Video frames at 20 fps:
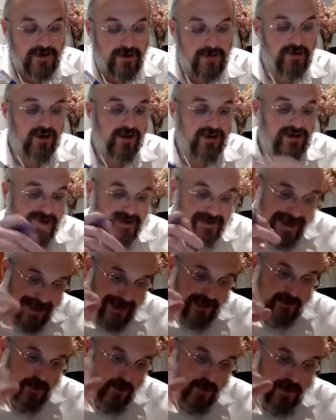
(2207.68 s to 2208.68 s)
because of this
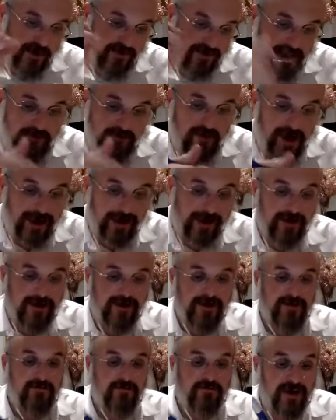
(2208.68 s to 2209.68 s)
extra thick tefach,
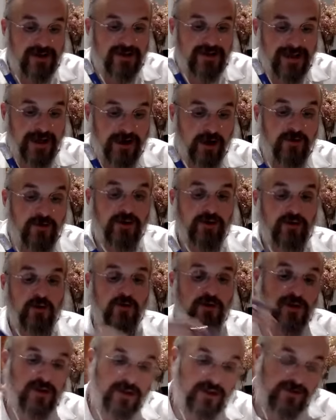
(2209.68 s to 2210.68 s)

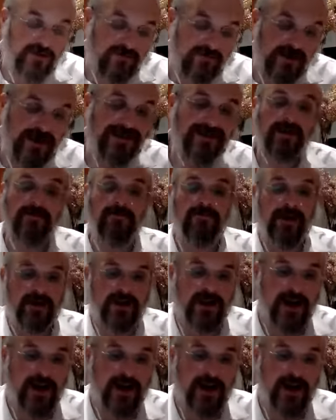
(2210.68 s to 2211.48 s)
you can raise it up much